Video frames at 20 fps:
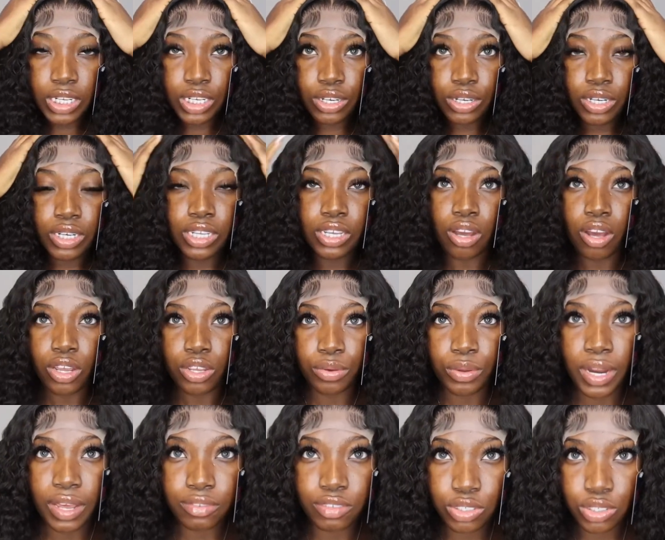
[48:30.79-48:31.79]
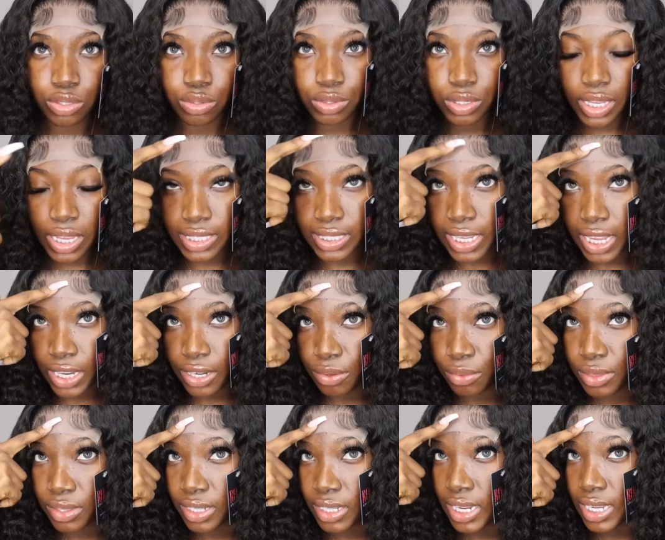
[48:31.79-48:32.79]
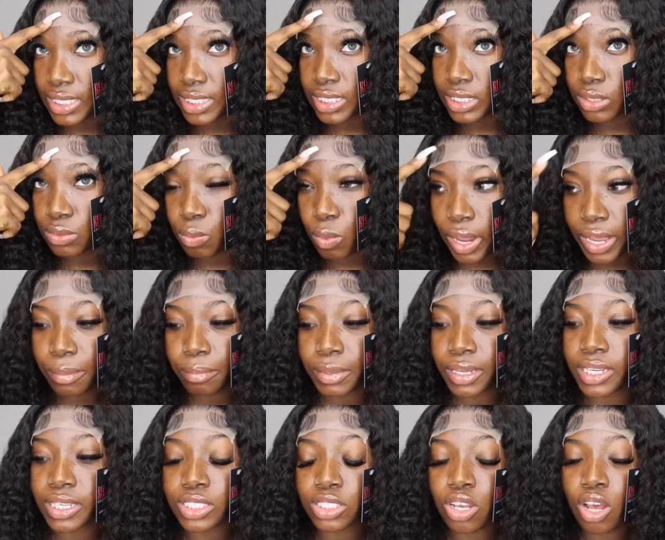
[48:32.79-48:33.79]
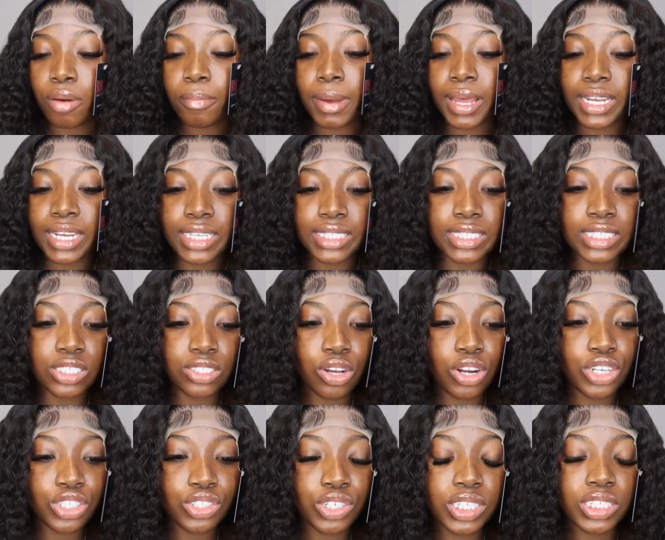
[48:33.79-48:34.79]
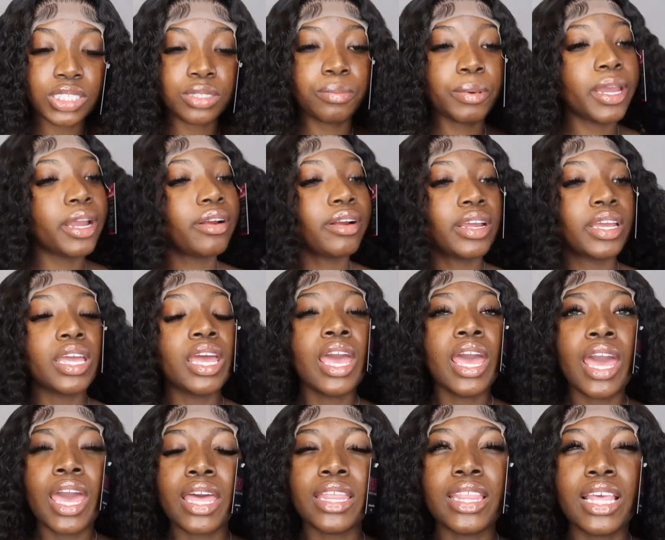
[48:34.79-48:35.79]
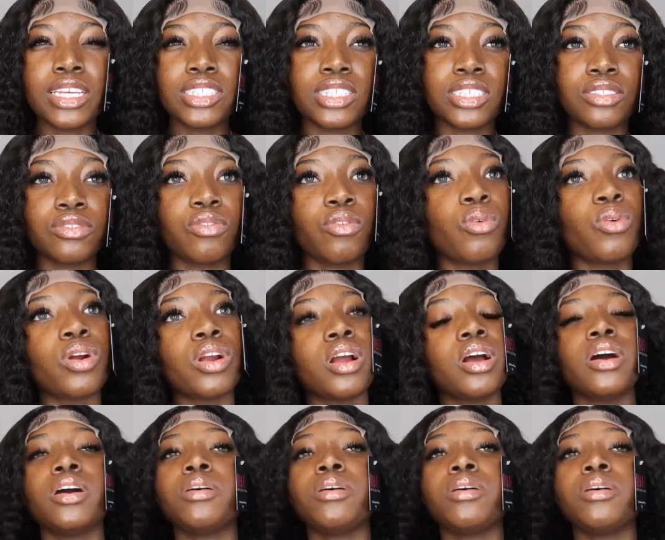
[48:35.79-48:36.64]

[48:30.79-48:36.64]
literally all you would have to do, yes, I know the lace is white because all my laces are transparent, and that's just for